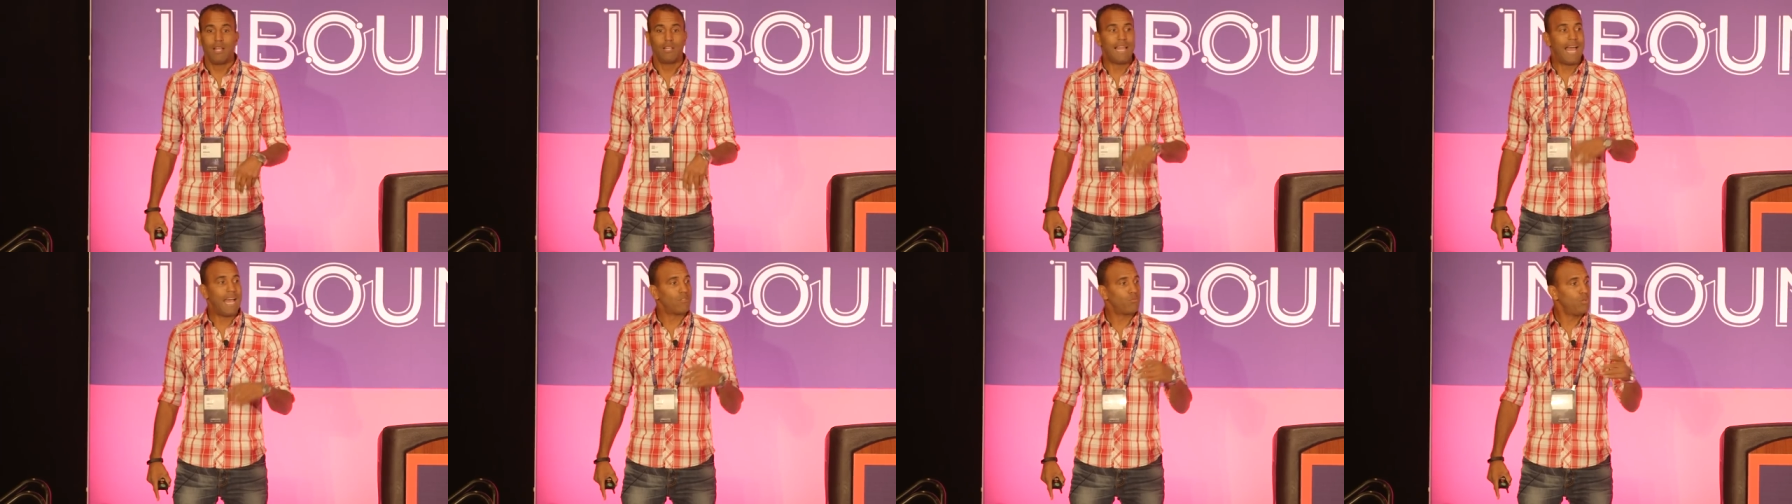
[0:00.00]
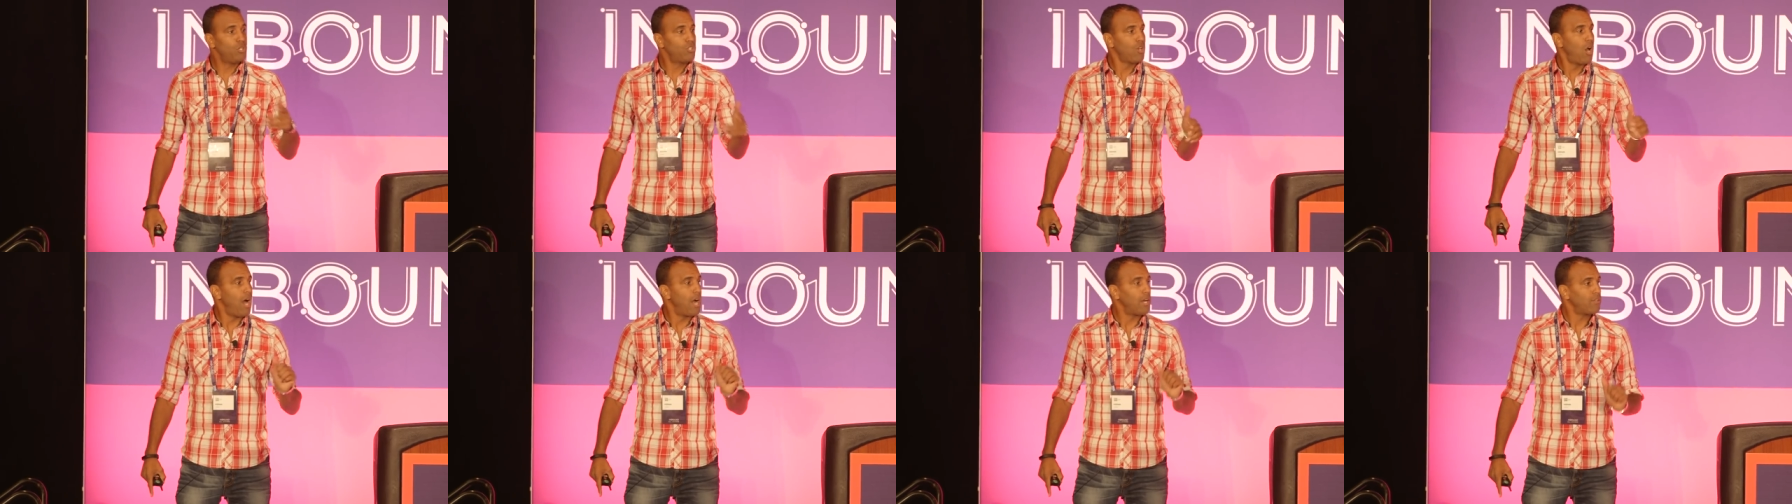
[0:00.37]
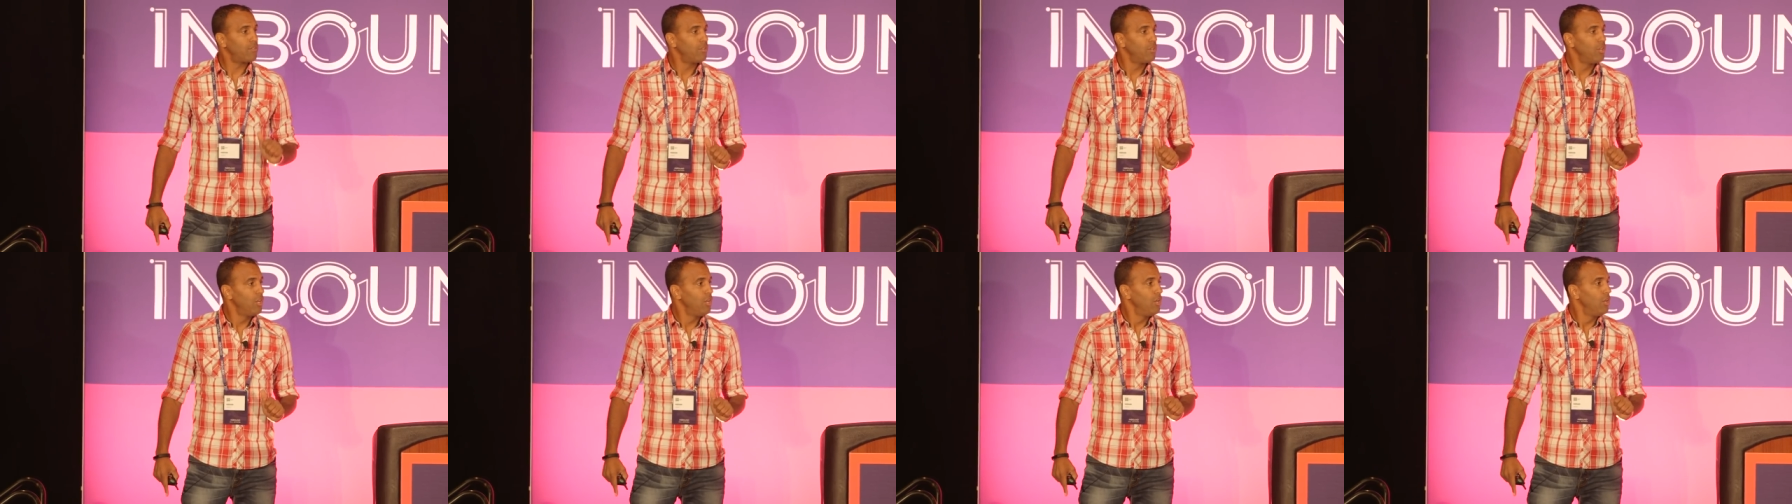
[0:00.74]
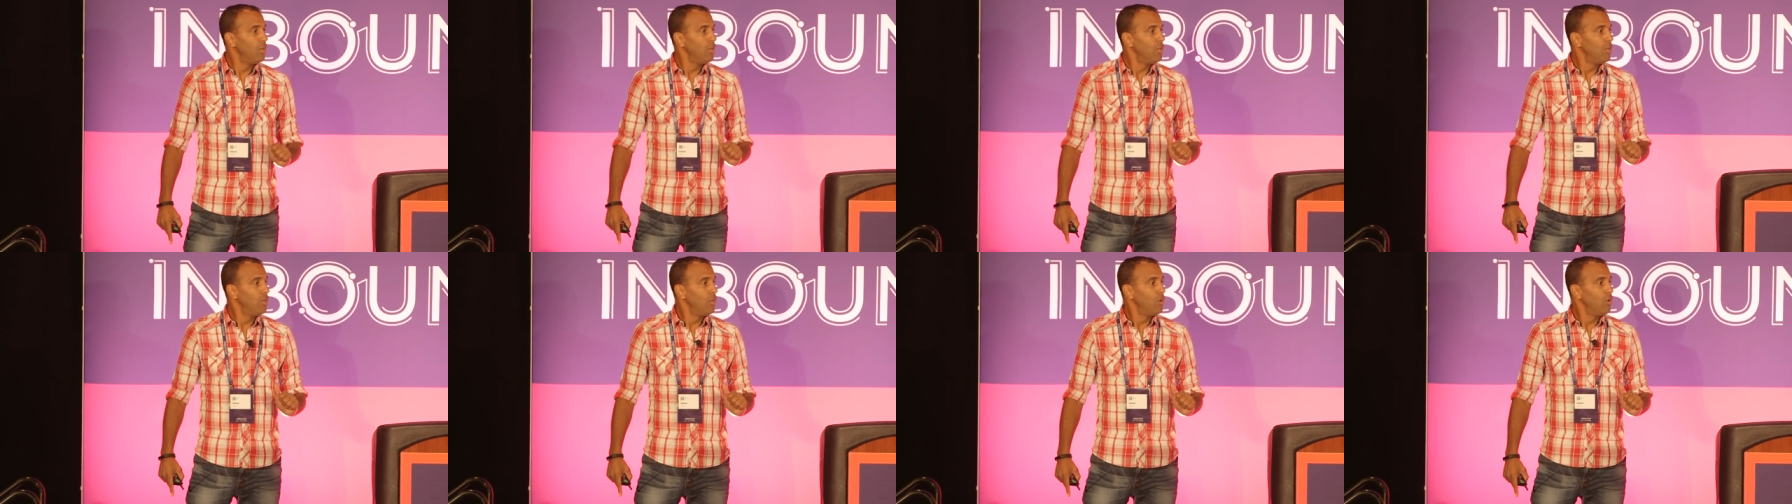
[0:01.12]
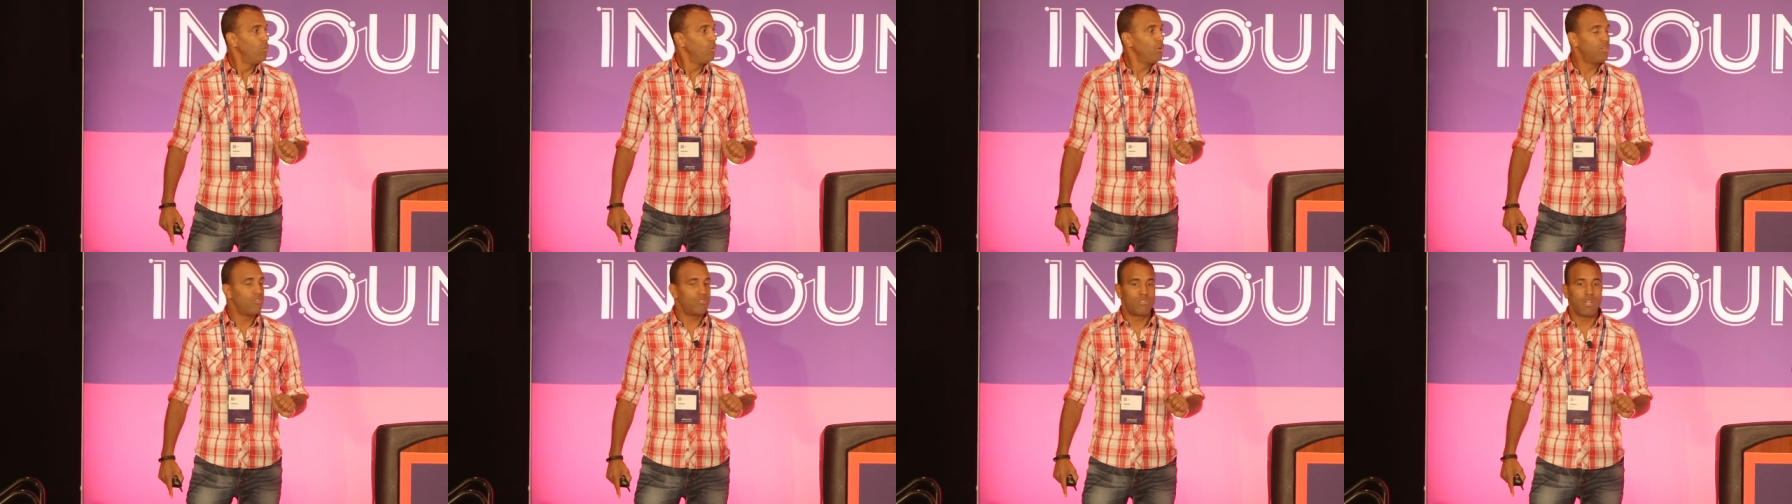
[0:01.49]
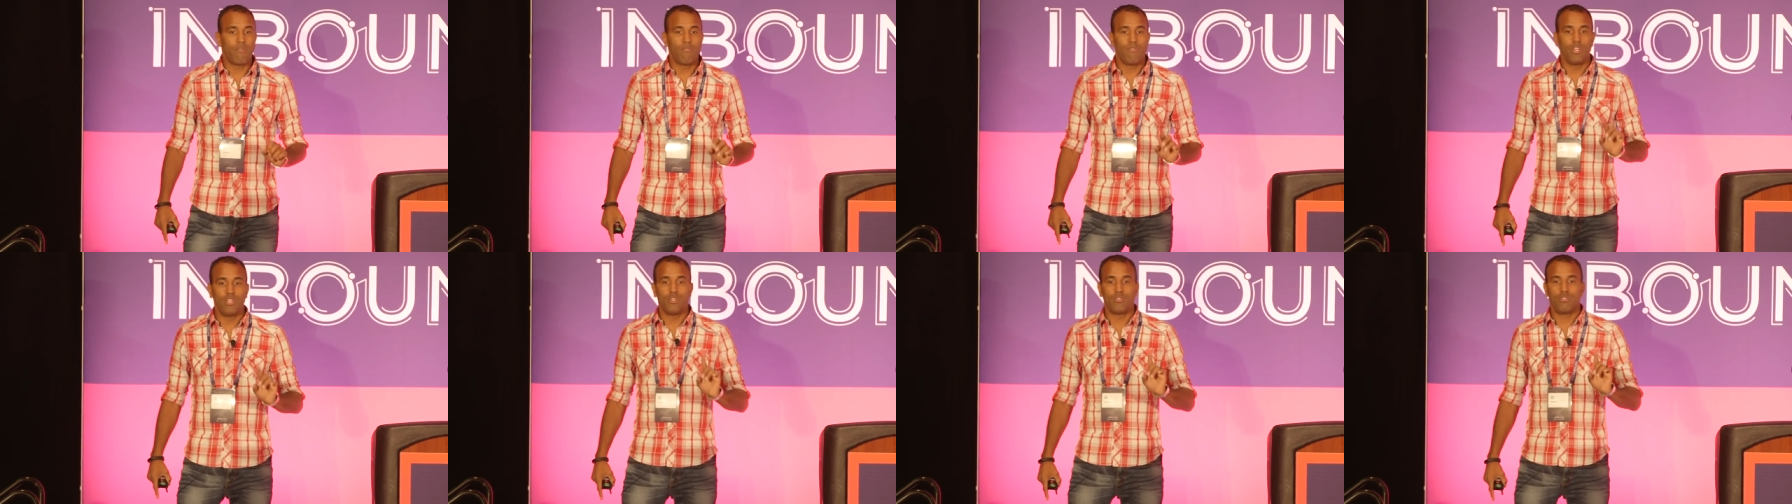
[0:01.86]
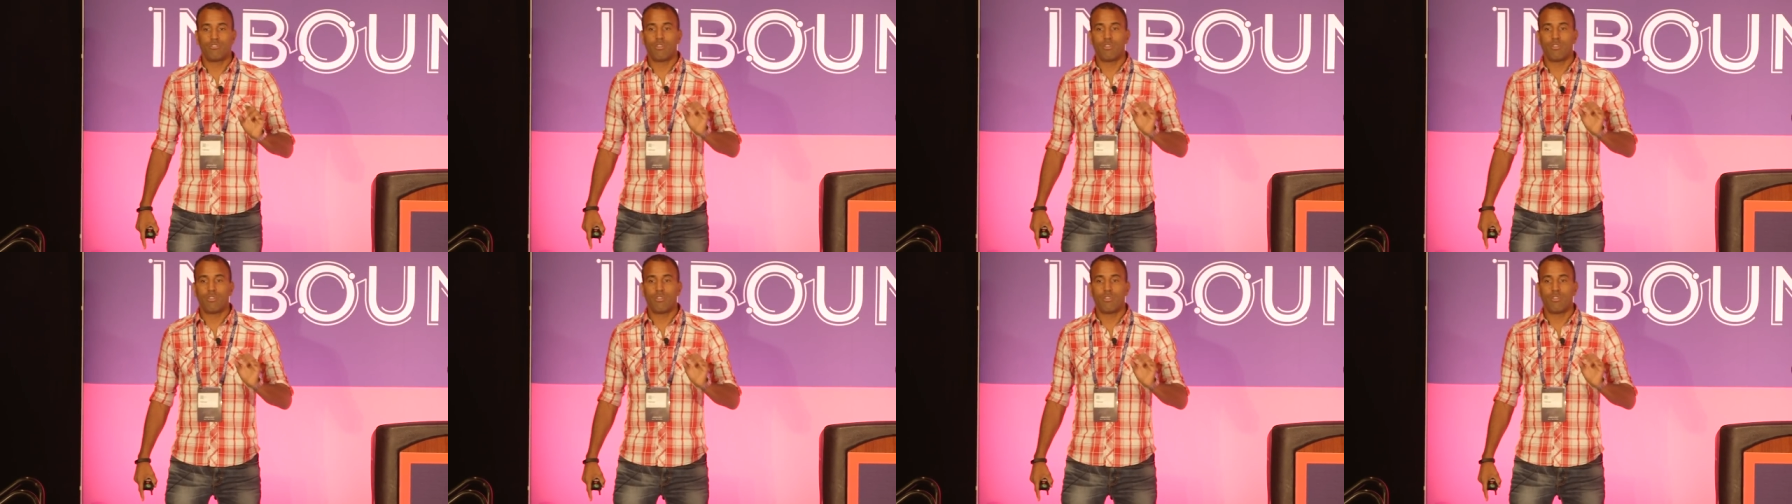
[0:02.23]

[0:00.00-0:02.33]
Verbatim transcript: Last we talked, we discovered that you're